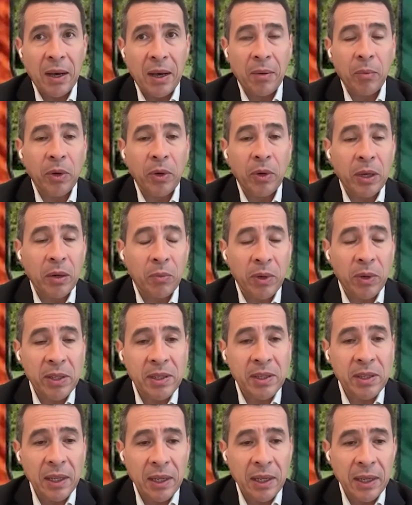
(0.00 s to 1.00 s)
We
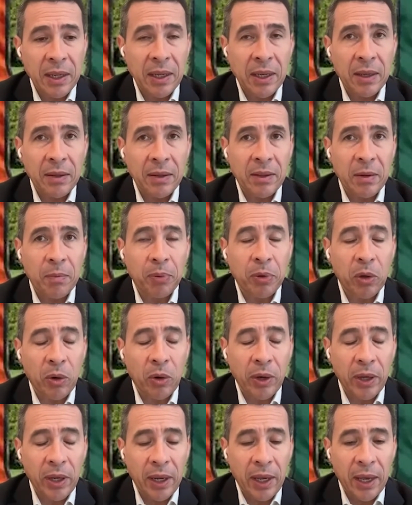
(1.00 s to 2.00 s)
recently
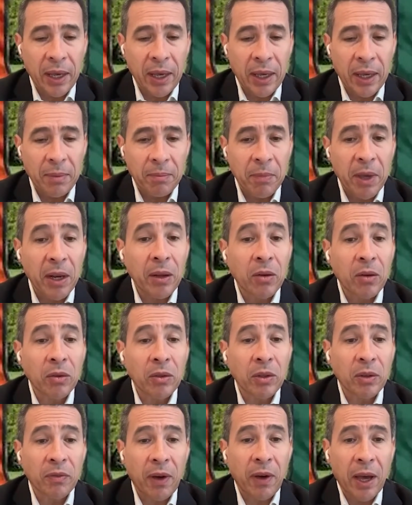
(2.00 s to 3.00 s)
deployed a medical
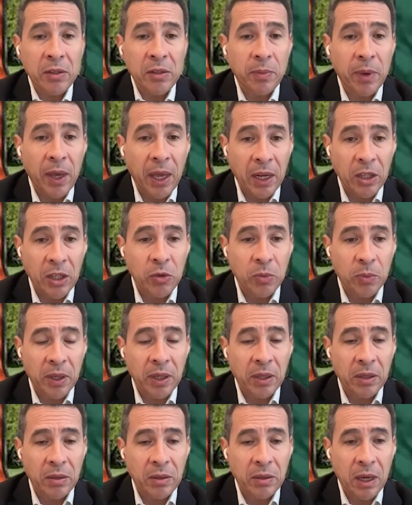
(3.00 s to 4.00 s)
device
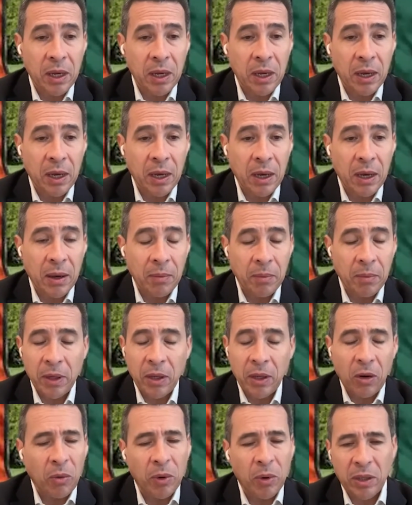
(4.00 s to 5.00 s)
management, you
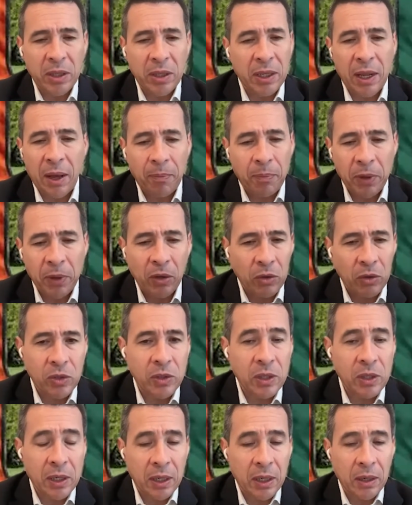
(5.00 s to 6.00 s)
know, we did a
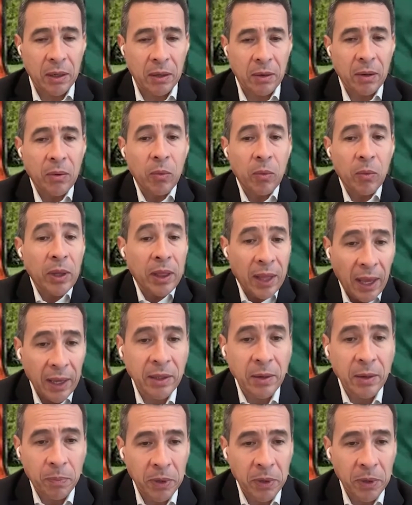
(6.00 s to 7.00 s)
POC. We like
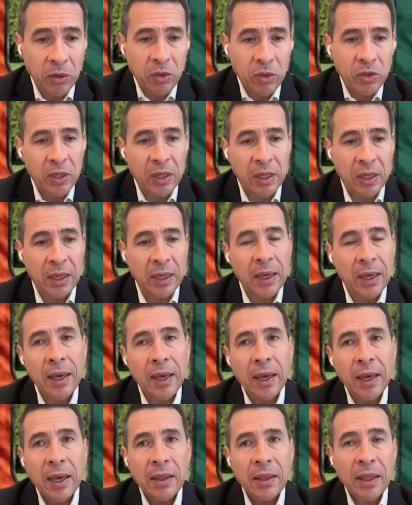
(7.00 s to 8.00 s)
the POC.
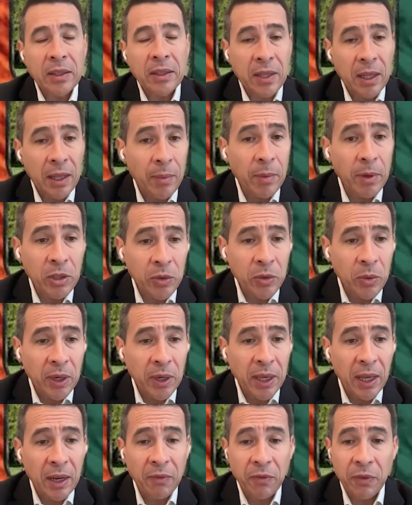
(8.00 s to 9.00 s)
The telemetry we're
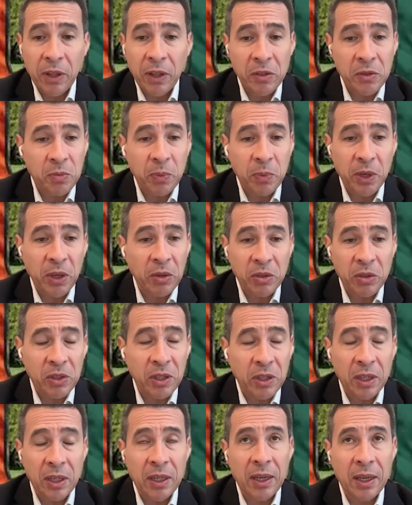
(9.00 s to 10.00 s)
getting for this
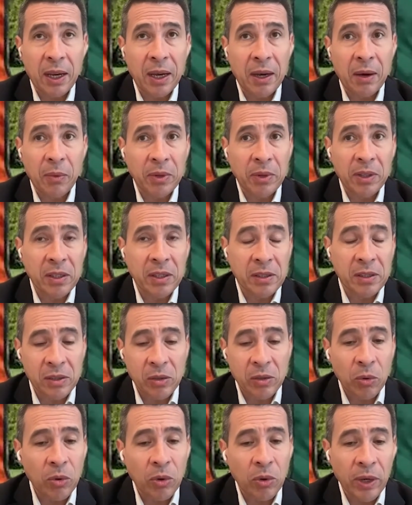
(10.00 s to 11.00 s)
POC with this
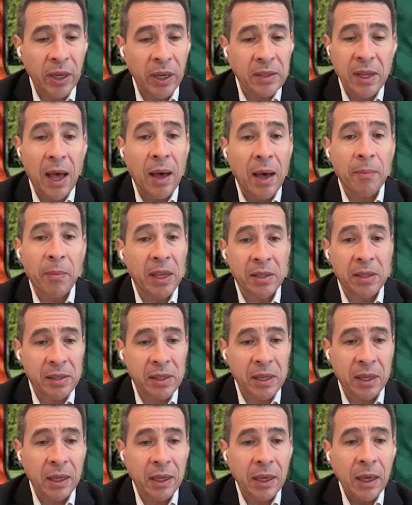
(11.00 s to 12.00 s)
tool is
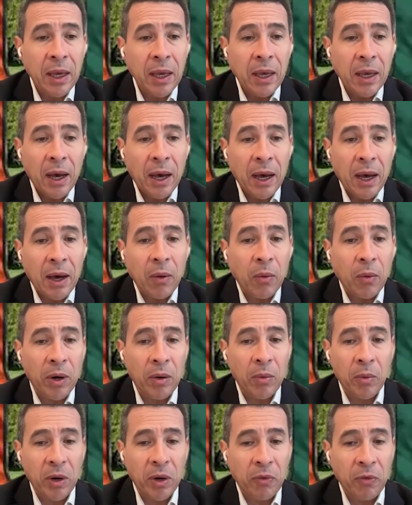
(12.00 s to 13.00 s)
amazing.
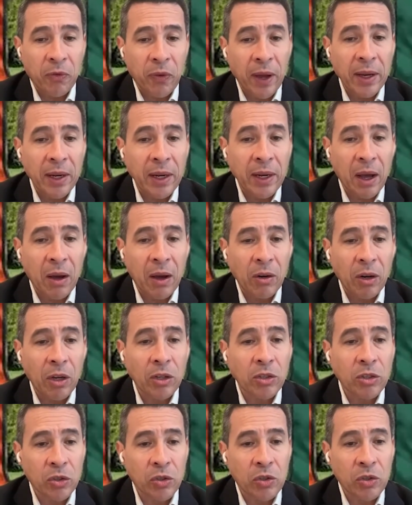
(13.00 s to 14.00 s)
We're finding out
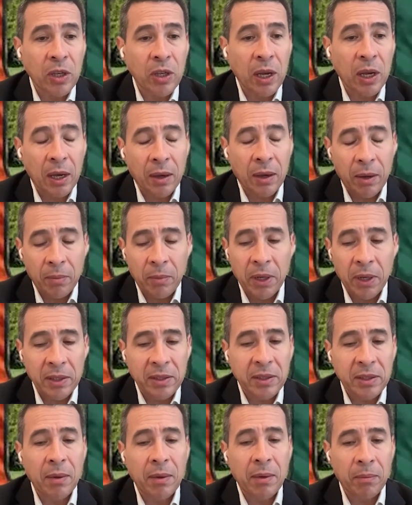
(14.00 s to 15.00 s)
not just, and
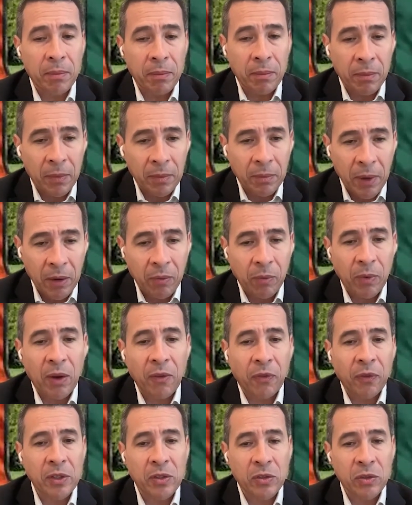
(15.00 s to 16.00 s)
Melissa made
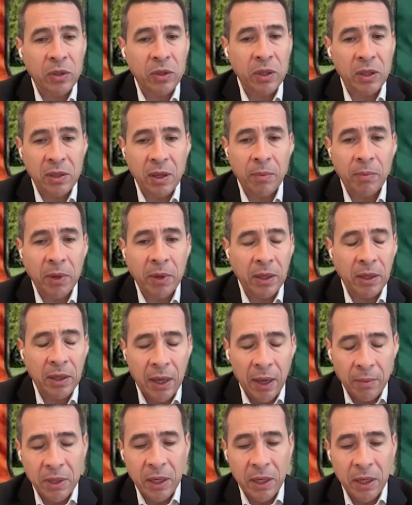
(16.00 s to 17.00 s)
reference to this, the
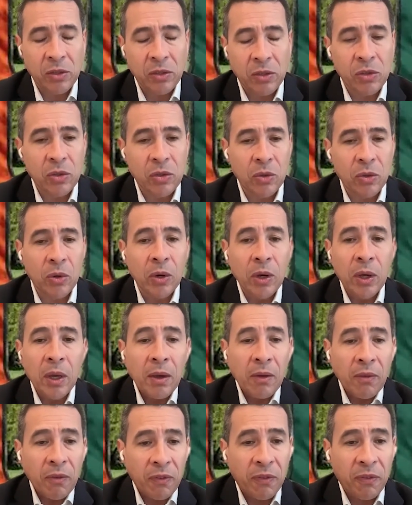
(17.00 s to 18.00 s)
MDS2,
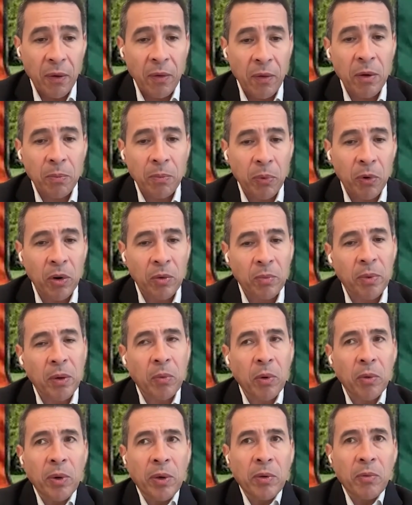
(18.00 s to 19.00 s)
very important, but
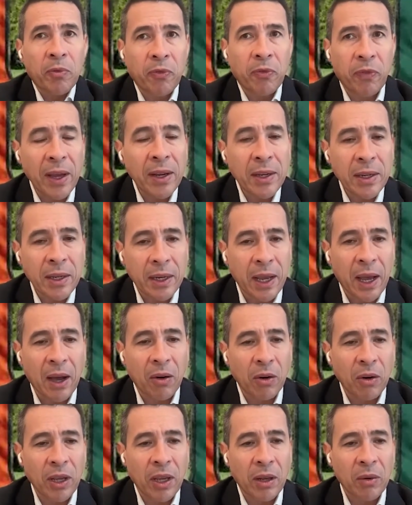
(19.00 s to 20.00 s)
what we're finding
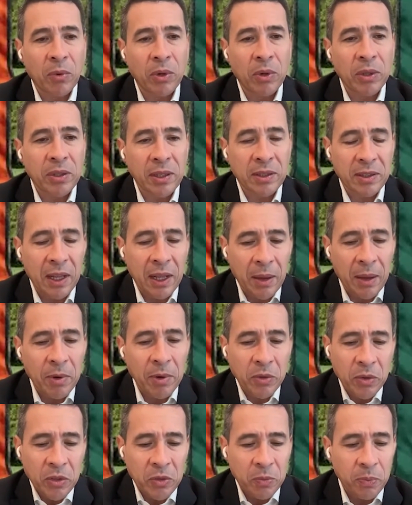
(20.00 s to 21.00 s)
out and what the
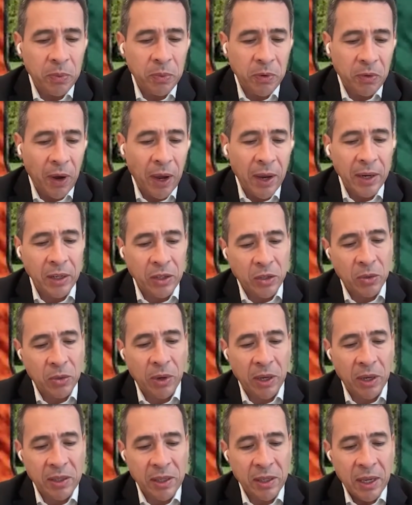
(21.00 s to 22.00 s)
telemetry is providing
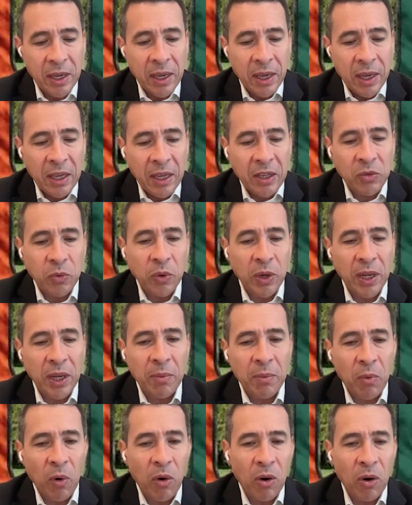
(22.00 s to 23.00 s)
to us is really
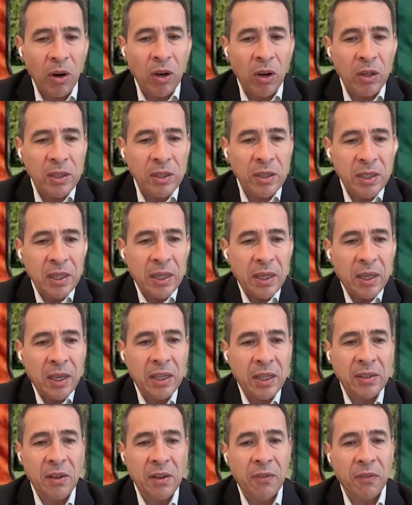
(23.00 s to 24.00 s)
more on
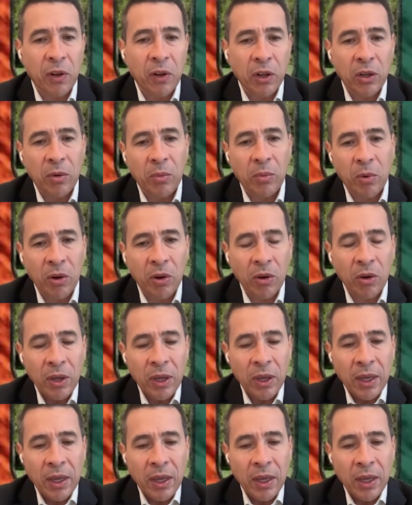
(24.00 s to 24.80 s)
is it vulnerable?